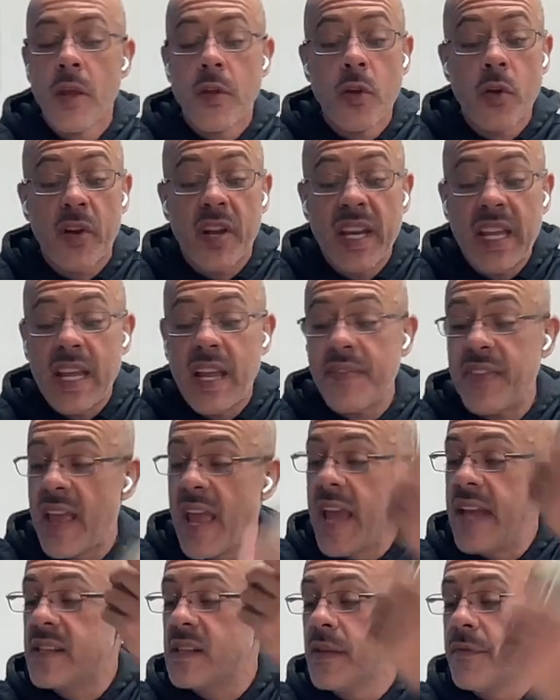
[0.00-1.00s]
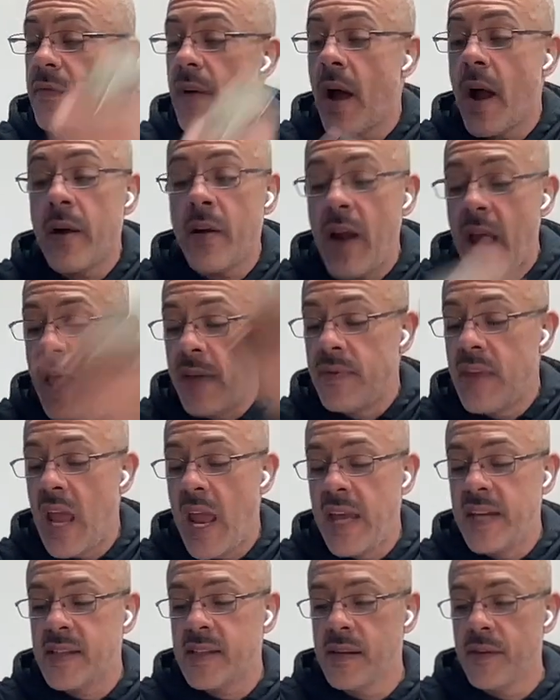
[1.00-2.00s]
You're going to get the Ace of Fire and
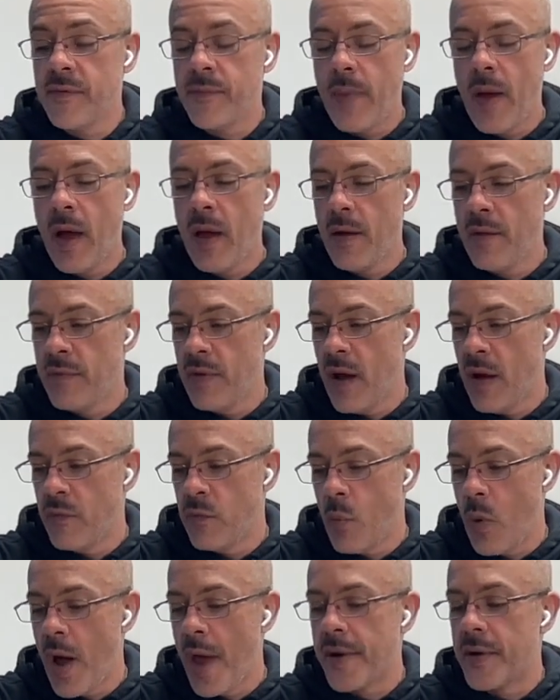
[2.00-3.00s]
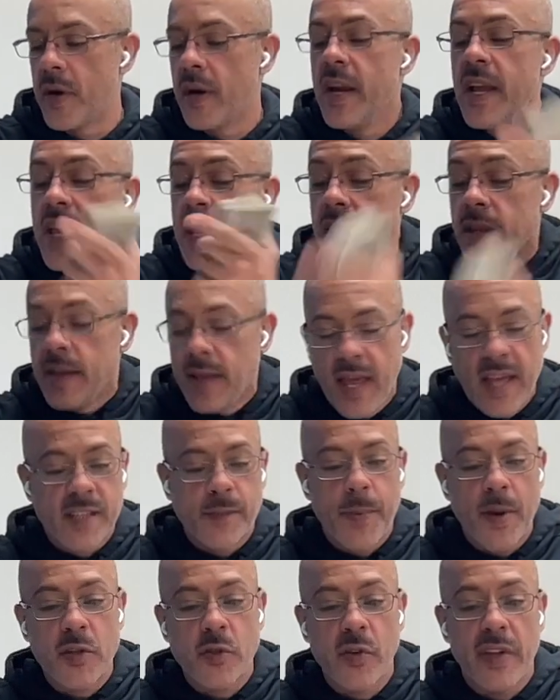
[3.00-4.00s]
the Ace of Water,
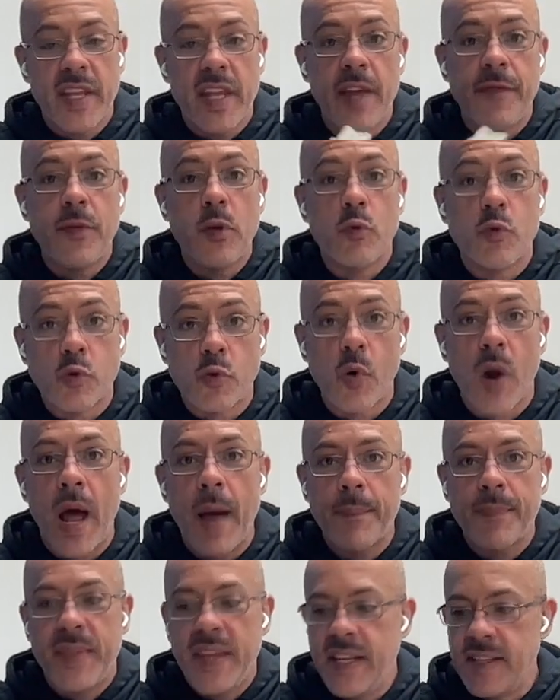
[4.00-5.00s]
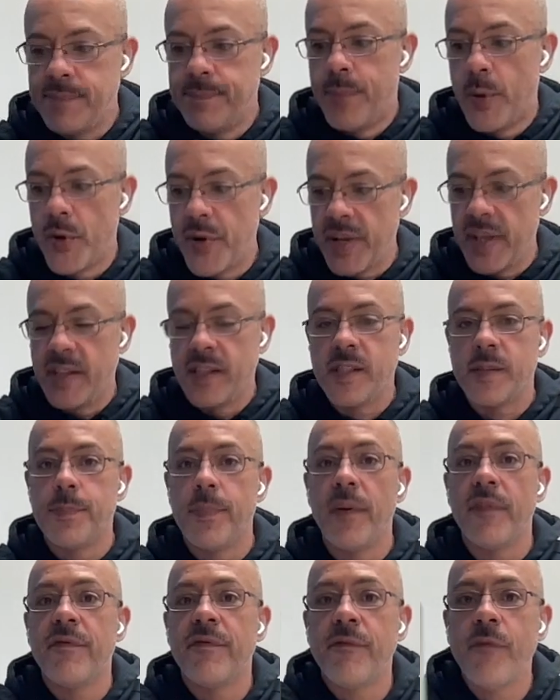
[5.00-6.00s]
especially if you drop these burdens
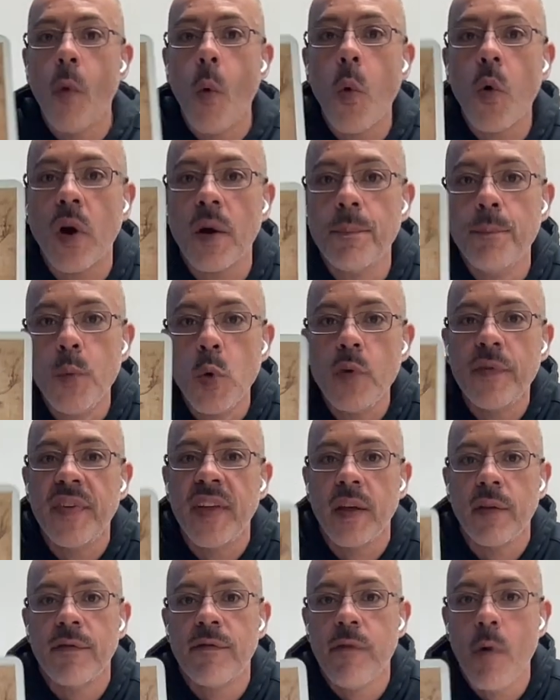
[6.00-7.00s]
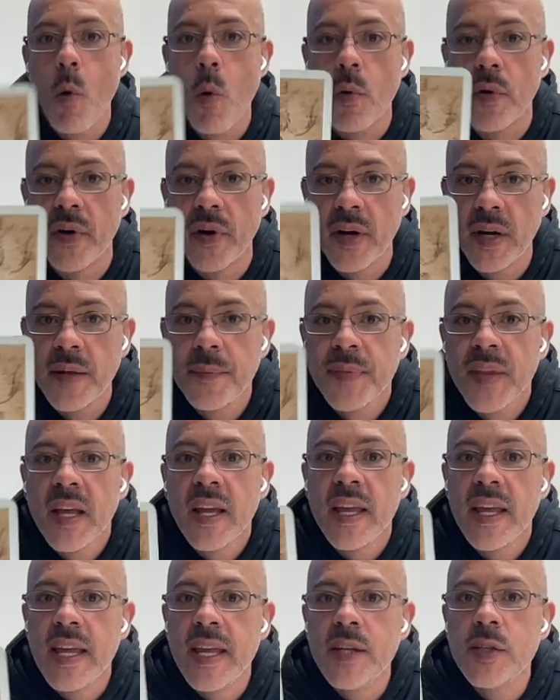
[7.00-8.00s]
before moving forward
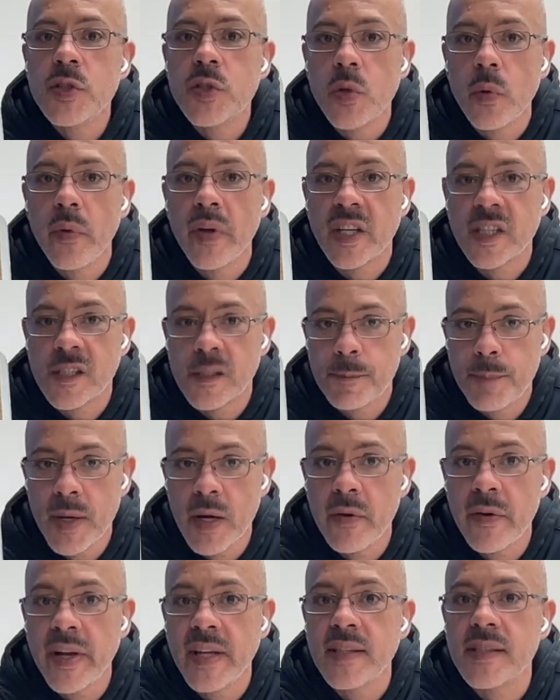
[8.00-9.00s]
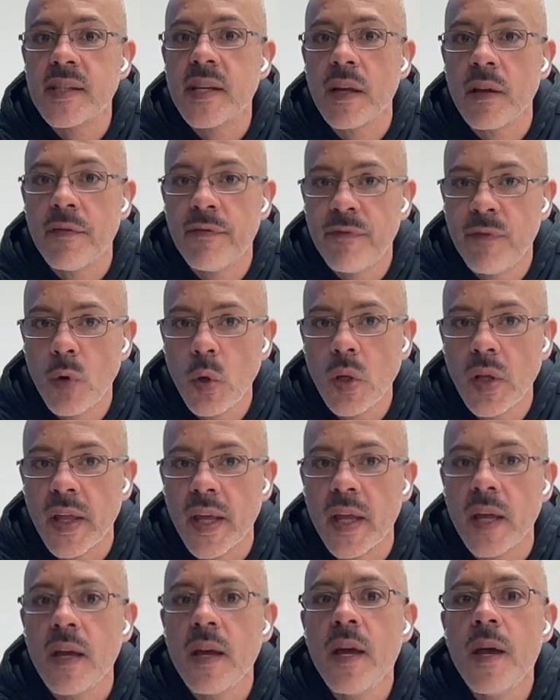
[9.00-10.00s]
into experiencing
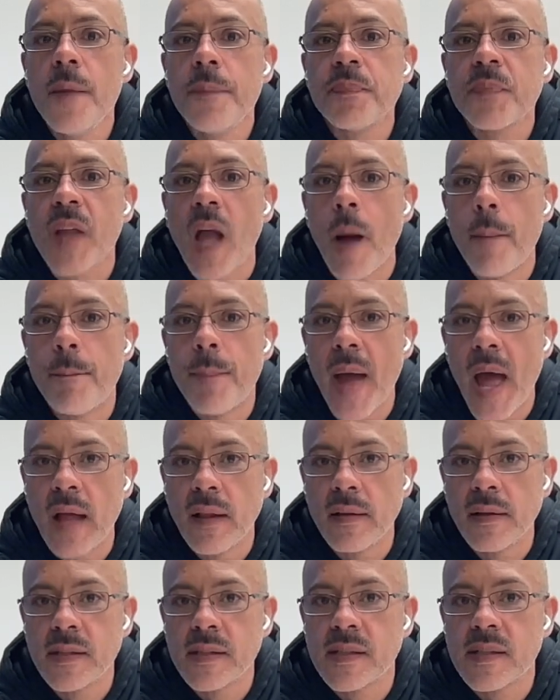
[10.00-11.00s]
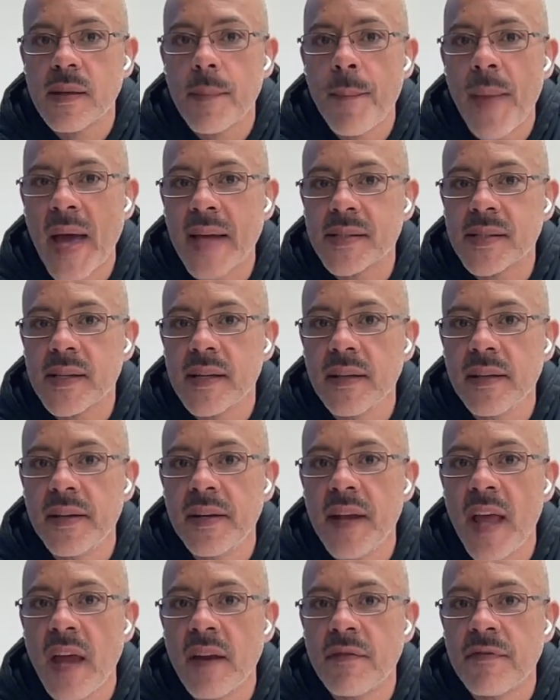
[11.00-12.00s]
fully a balanced
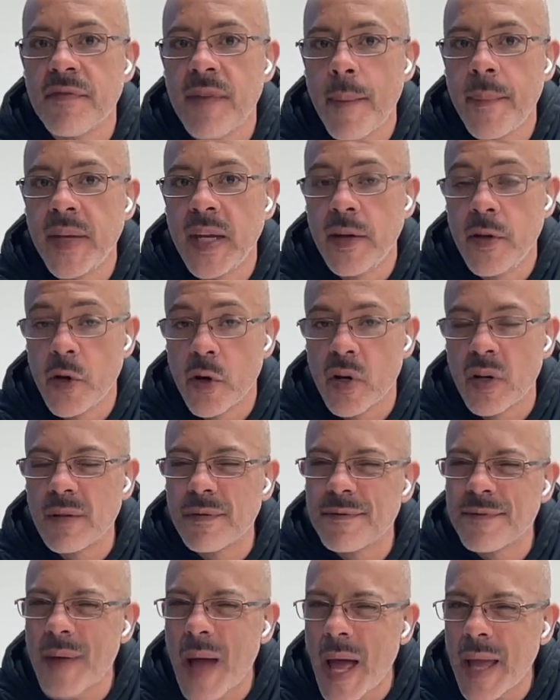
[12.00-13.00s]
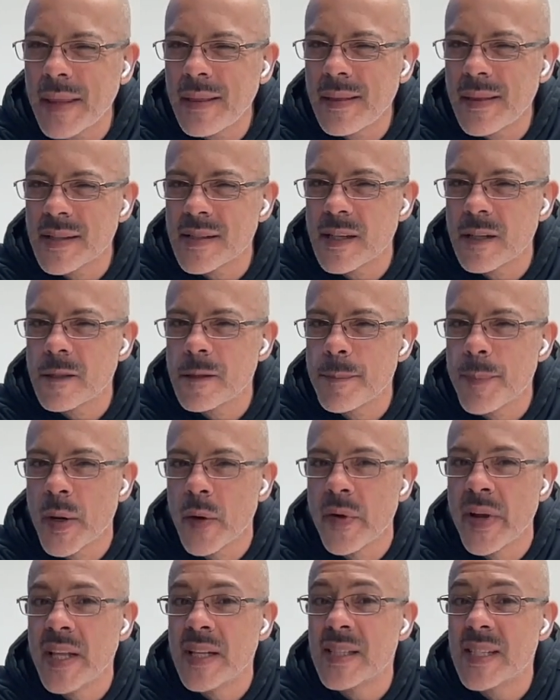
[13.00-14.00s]
masculine and feminine. You're going to find this
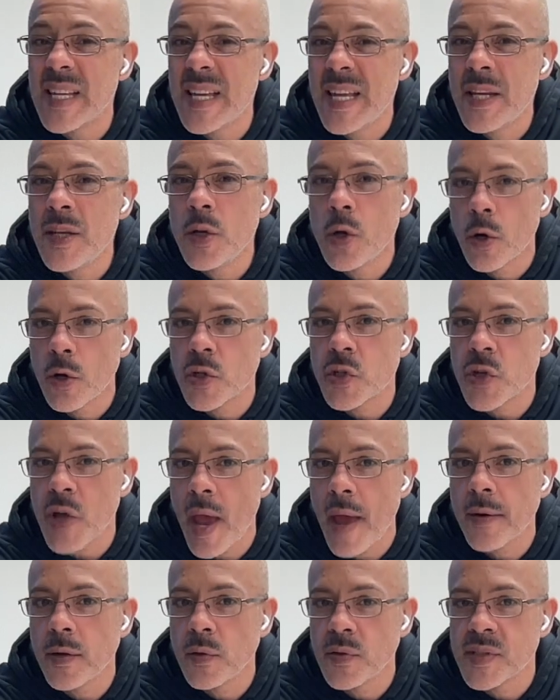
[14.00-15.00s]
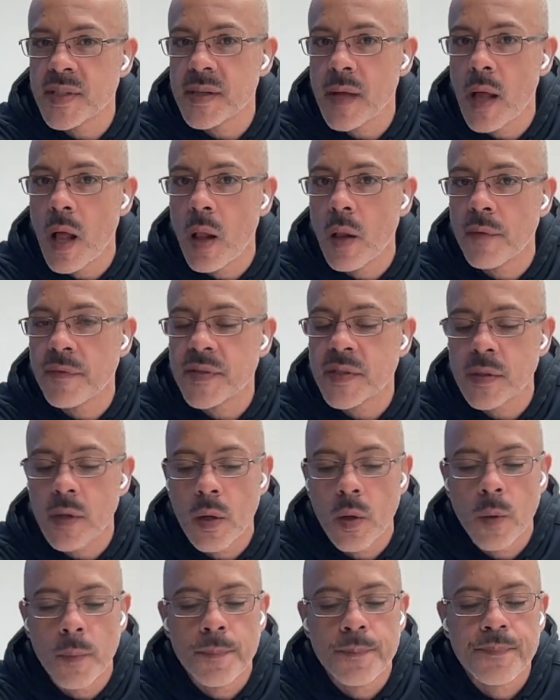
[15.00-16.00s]
experience in your shadow self.
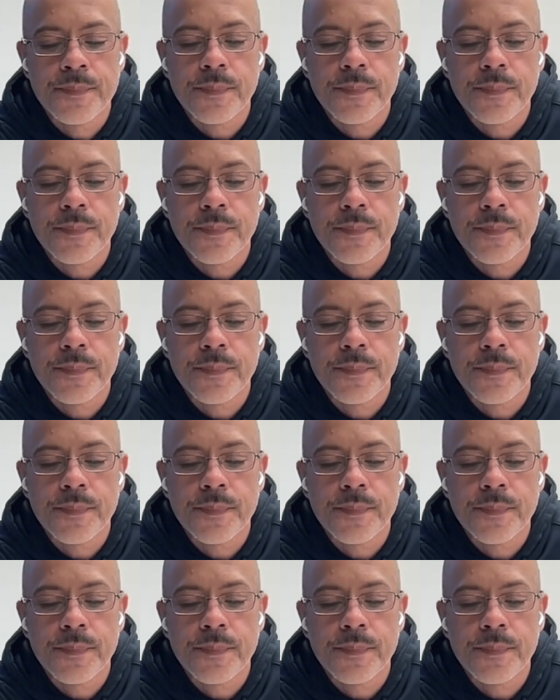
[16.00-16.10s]
So